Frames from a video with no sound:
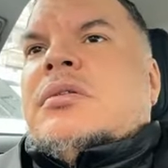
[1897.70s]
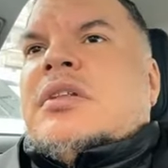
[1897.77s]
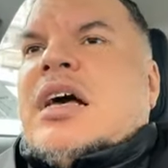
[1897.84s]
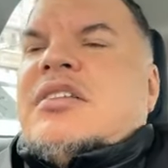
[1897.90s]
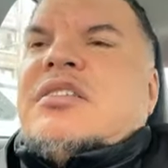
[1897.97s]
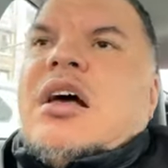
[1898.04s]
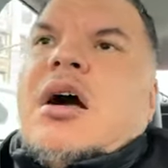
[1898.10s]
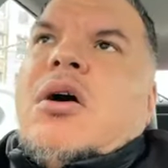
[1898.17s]

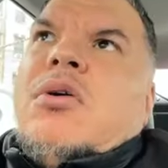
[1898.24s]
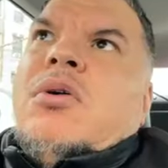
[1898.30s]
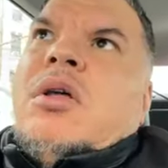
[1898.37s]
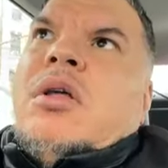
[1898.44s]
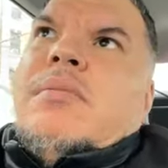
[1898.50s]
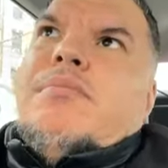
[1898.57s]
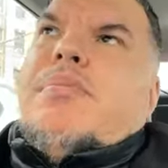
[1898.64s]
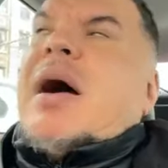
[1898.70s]
That's how
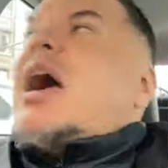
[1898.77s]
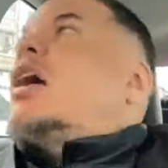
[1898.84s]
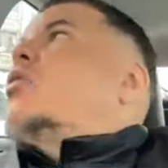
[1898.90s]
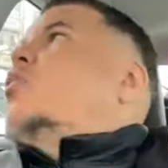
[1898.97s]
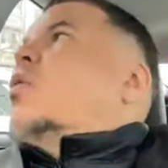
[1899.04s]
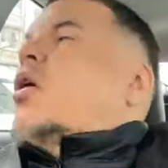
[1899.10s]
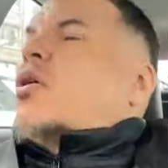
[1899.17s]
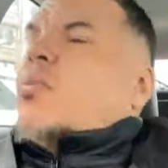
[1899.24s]

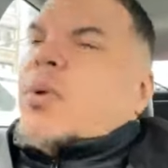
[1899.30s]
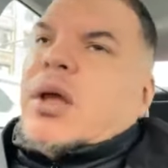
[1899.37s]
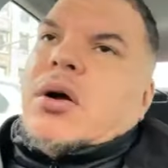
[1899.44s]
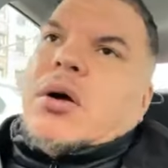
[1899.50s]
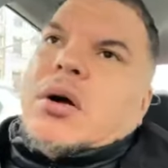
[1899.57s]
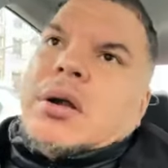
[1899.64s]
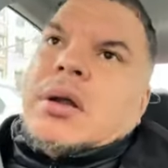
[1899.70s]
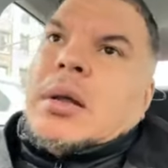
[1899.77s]
backward
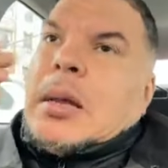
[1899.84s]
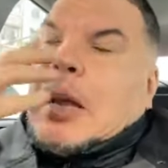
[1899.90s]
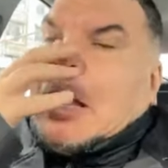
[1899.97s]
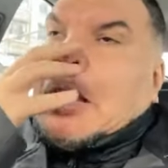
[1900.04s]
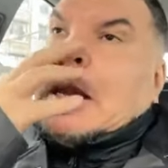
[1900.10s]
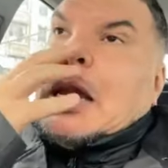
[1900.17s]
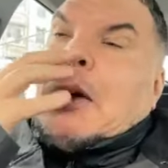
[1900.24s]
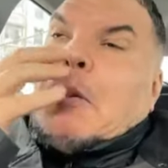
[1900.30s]
we are.
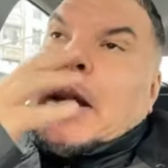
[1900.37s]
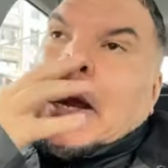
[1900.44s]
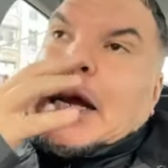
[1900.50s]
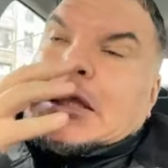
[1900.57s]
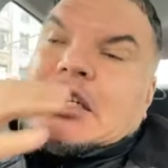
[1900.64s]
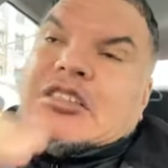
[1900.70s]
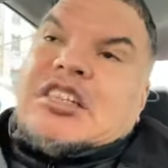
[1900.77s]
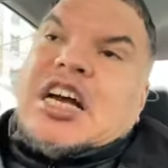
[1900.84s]
That we're
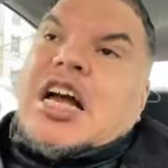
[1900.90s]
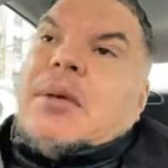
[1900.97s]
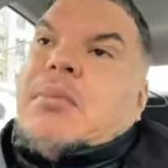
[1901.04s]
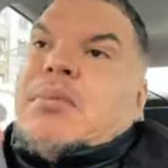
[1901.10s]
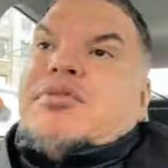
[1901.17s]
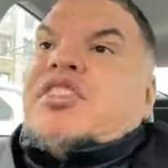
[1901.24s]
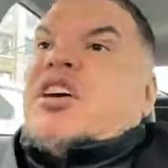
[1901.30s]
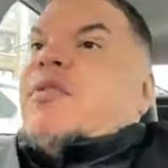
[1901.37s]
at the
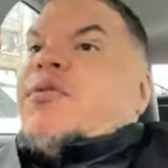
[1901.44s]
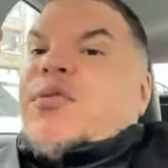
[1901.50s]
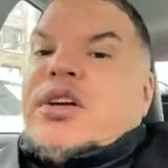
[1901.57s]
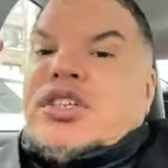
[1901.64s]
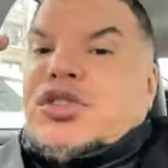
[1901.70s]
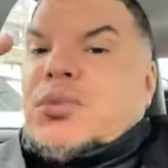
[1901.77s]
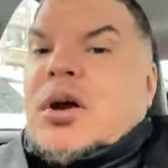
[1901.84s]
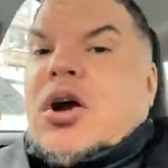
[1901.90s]
time of
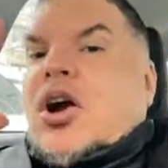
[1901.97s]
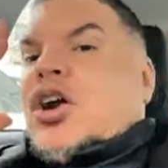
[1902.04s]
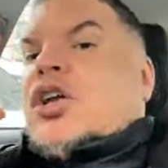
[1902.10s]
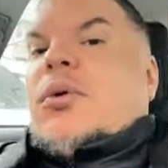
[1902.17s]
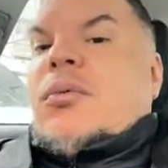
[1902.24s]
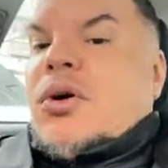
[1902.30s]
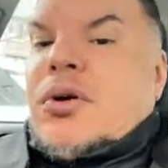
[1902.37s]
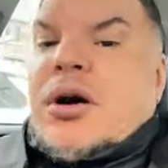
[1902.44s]
suffrage. We're
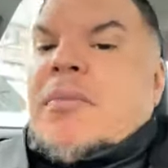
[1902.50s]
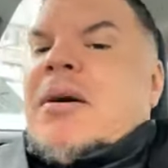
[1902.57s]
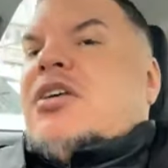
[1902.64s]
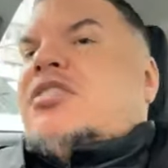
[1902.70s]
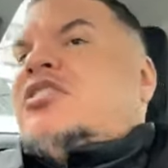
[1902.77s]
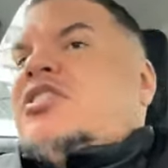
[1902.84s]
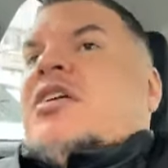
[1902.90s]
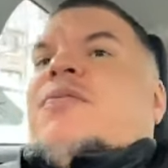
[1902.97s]
arguing
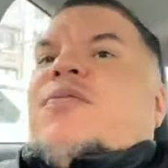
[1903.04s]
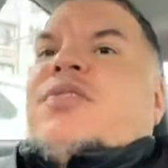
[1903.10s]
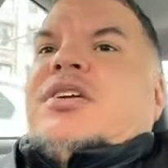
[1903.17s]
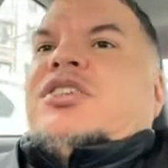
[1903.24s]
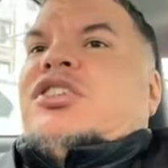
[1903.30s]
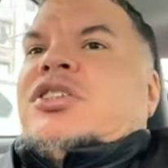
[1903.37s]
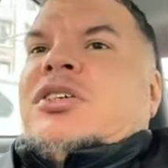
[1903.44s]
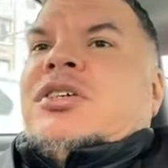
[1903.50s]
about
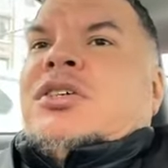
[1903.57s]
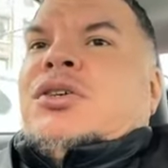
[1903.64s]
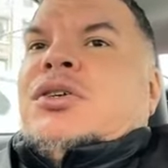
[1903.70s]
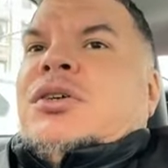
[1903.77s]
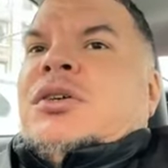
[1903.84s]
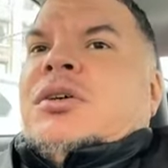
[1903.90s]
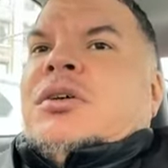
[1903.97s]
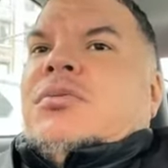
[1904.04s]
suffrage.
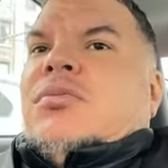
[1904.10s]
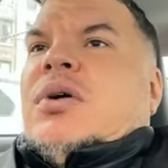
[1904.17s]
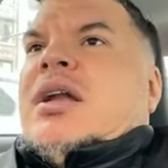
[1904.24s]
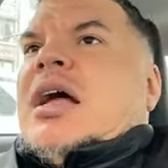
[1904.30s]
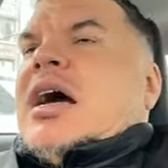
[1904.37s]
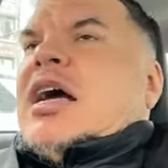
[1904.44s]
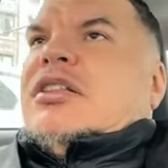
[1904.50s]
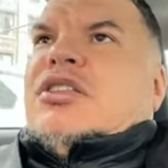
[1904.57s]

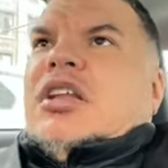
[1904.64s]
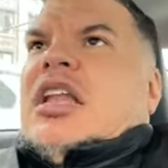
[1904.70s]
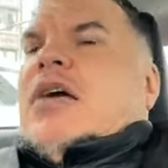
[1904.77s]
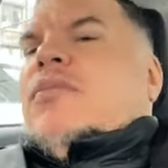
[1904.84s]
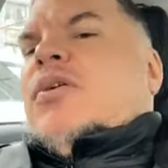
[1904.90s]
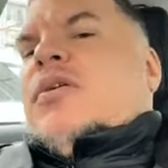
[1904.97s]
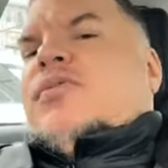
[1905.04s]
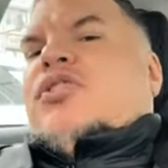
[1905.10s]
We're not at the
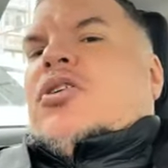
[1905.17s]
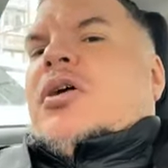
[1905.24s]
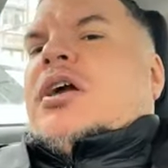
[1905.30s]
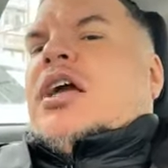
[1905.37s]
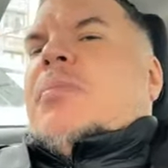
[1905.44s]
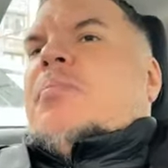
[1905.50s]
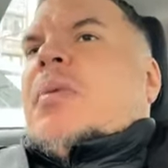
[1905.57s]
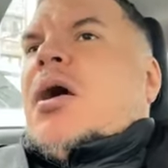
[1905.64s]
level of
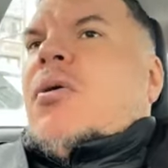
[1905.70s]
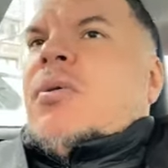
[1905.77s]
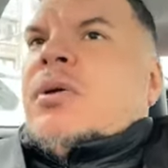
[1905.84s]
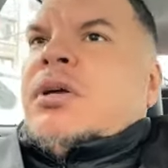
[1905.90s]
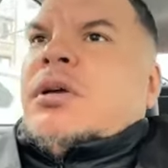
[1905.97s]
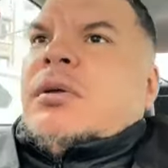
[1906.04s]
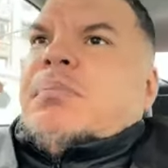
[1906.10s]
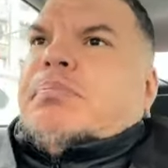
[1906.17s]
talking about
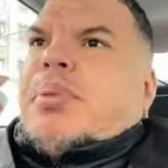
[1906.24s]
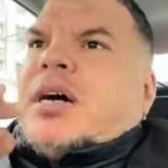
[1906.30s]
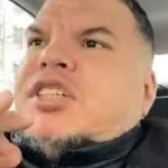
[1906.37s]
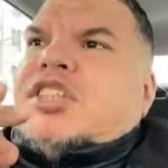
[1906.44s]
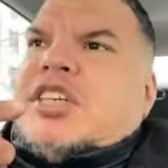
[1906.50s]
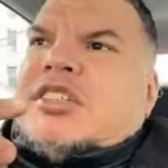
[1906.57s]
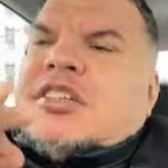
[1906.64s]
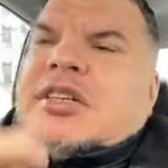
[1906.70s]

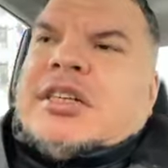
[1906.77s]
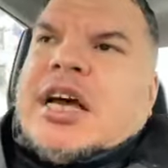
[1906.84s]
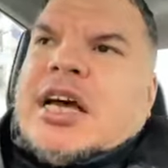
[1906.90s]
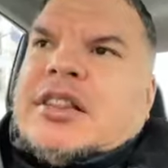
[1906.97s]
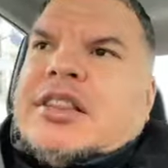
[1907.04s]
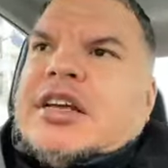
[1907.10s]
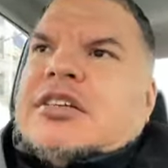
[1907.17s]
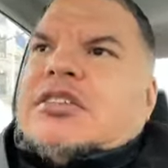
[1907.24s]
budgets and the
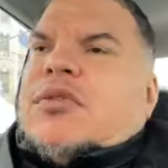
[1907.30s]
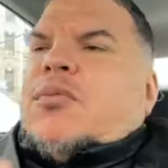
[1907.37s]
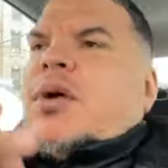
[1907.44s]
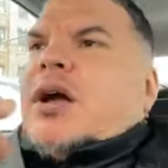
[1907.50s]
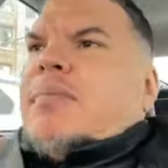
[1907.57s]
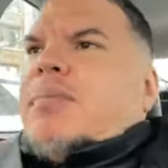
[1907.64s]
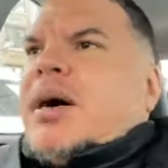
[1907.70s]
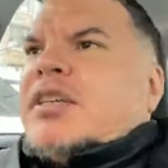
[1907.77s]
ethics of
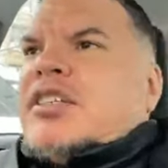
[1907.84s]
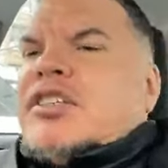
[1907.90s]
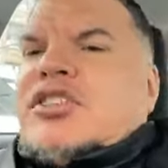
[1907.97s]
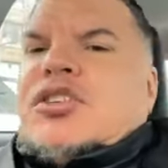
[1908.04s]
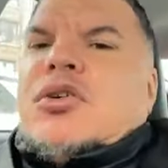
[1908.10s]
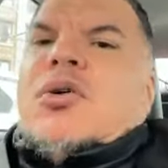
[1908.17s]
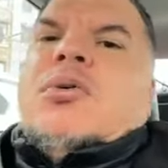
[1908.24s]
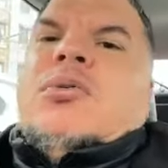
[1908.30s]
where
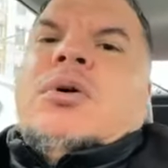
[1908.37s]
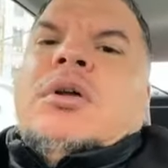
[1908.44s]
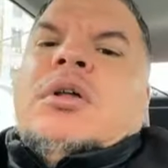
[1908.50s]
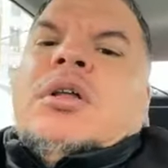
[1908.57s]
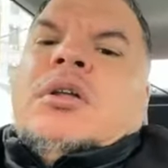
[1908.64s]
budgets go,